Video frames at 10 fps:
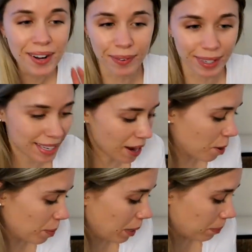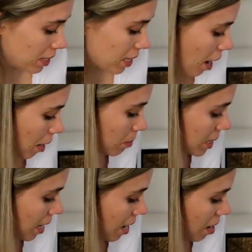once I open up the tubs,
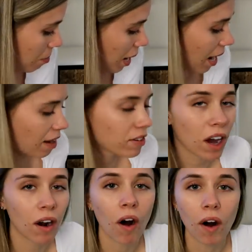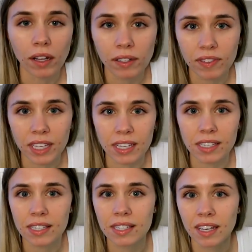but I've got all of
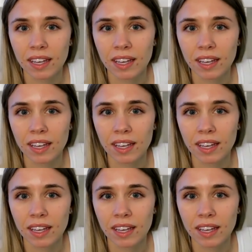these